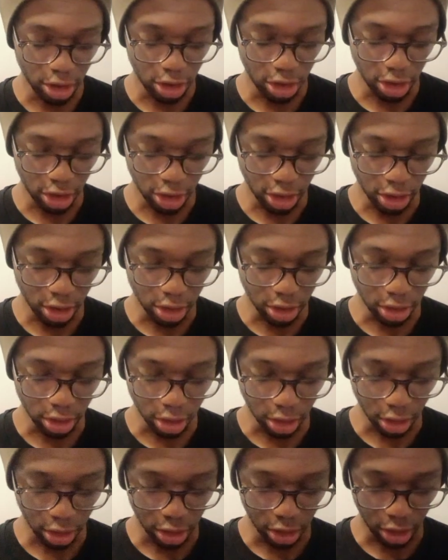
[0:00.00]

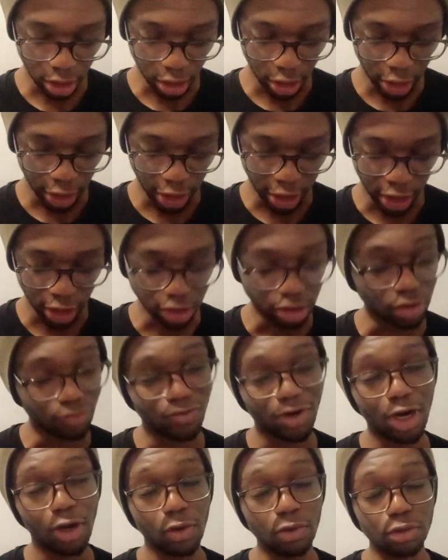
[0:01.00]
and
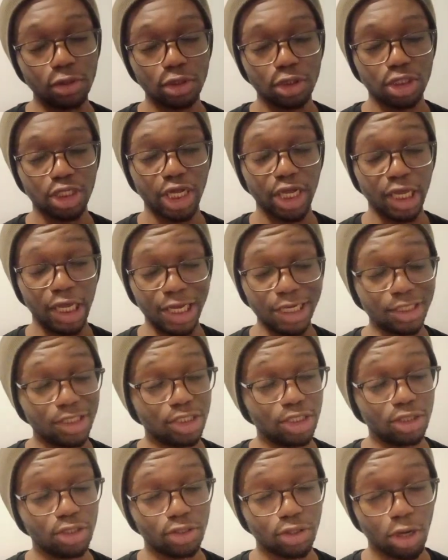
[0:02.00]
around their
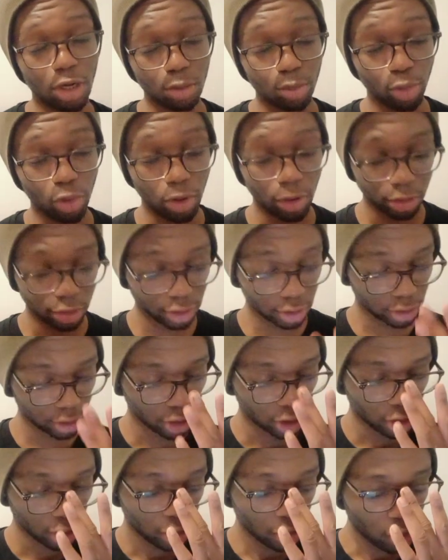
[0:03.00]
18-yard box,
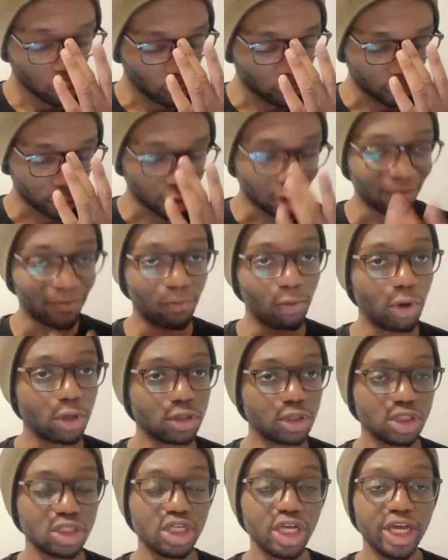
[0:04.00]
or in other
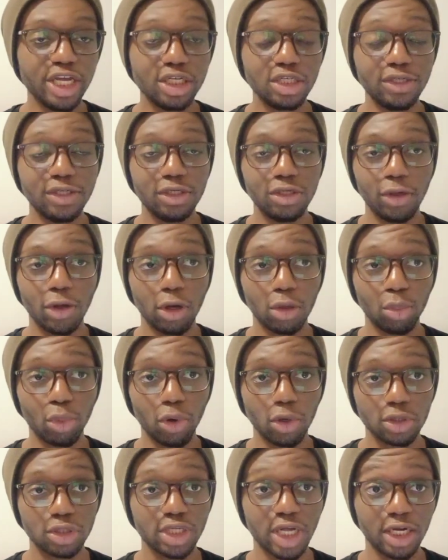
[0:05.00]
words, the 18-yard
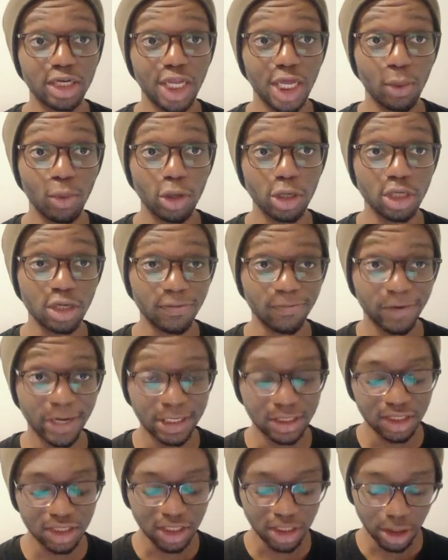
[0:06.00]
box that they were
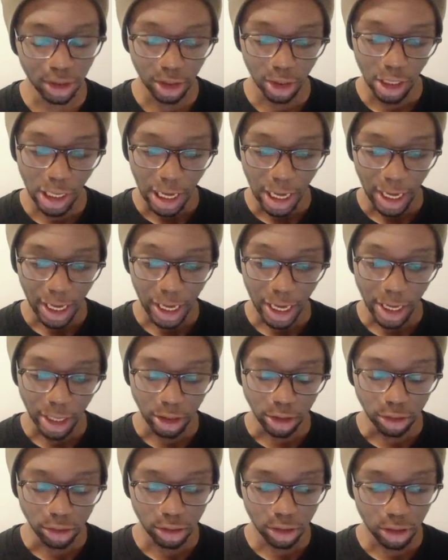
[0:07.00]
defending.
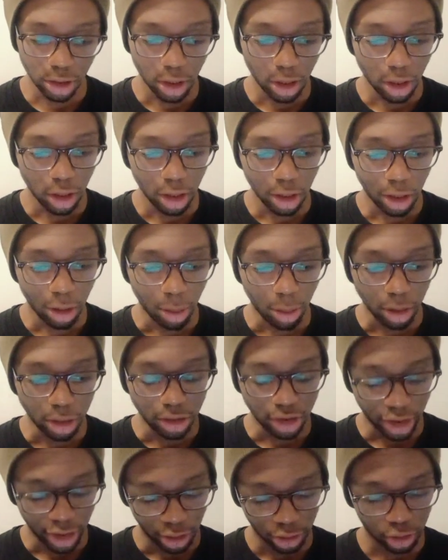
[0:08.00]
And
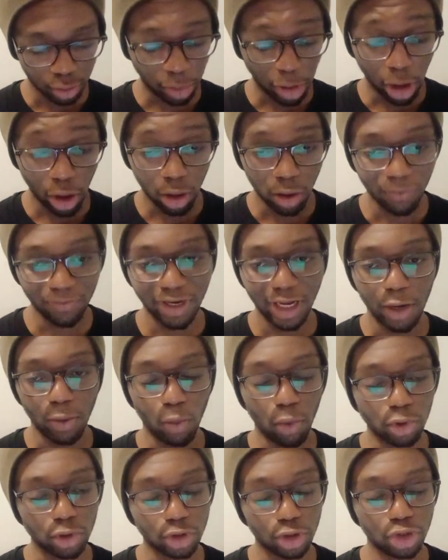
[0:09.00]
yes, part of that
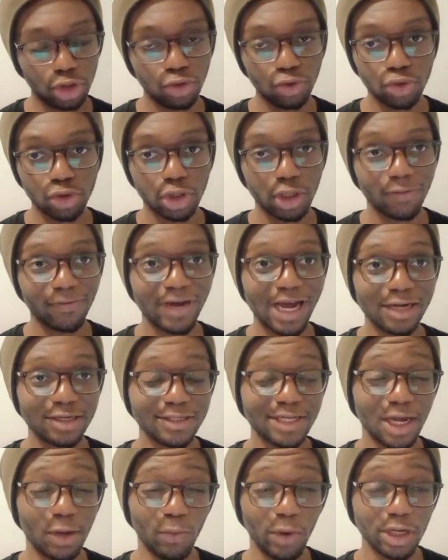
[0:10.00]
was due to the fact
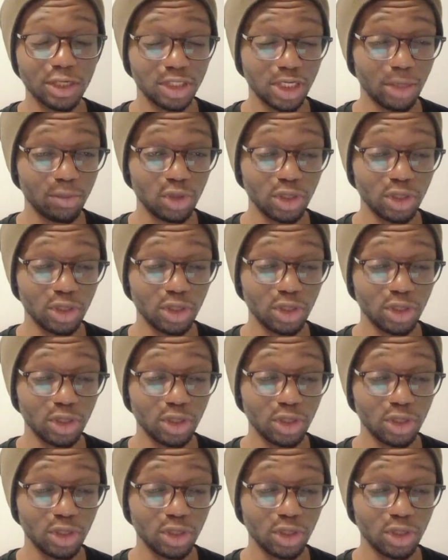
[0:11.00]
that West Ham